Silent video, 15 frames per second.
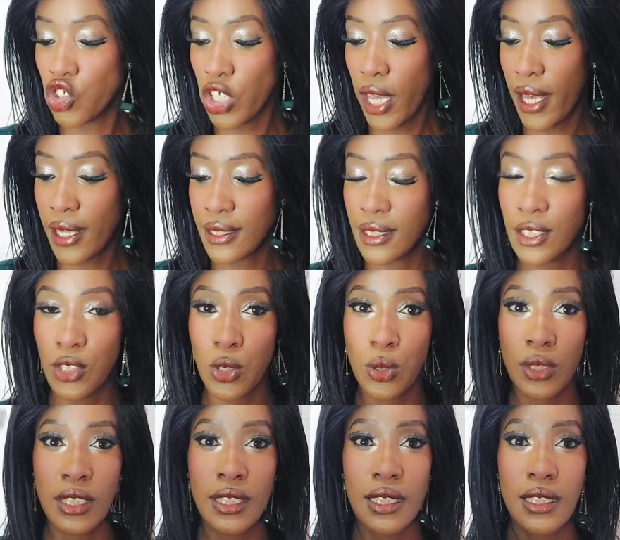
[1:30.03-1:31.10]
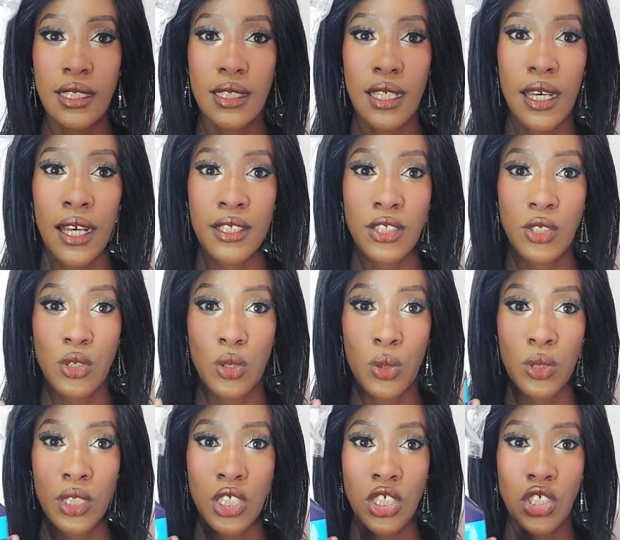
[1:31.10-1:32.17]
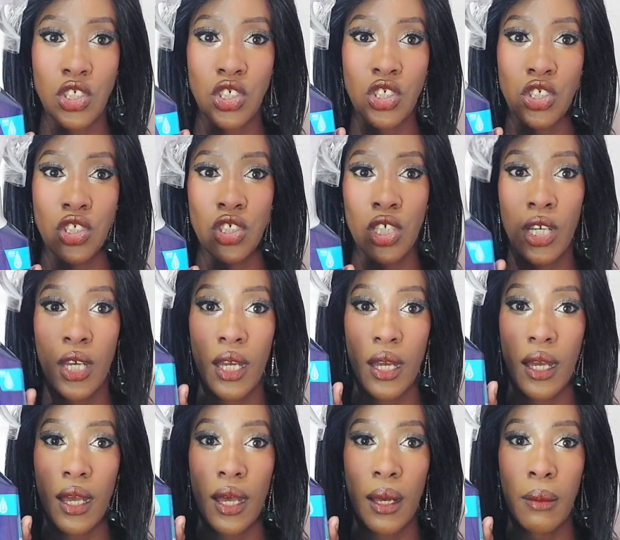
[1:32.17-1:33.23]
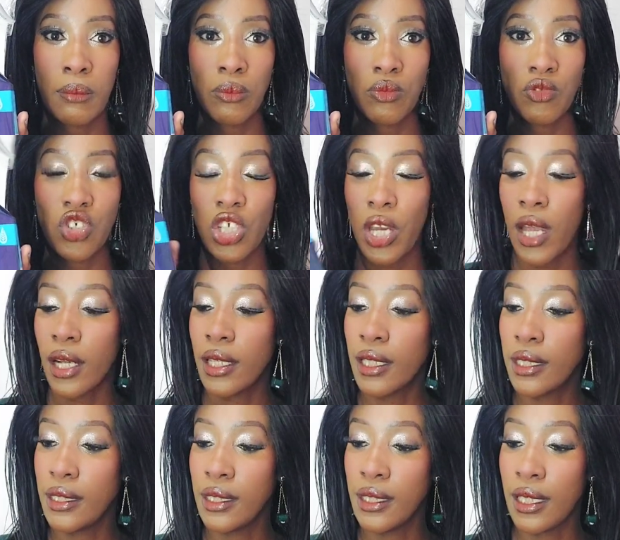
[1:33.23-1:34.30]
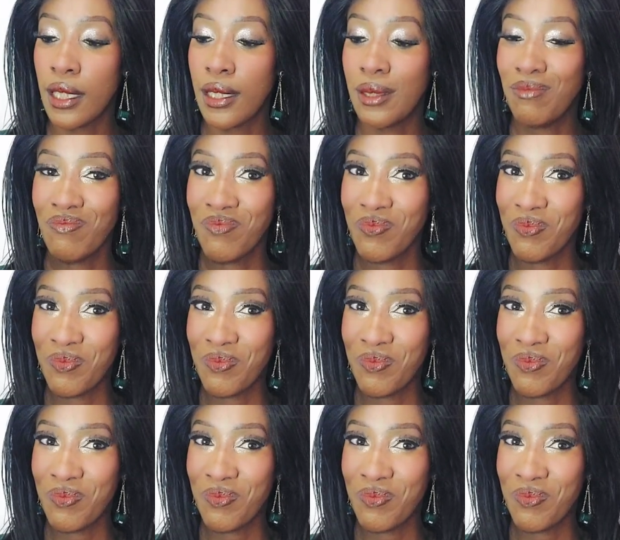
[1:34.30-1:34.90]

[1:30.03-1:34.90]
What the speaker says: chairs. So this is the Astonish chair cleaner.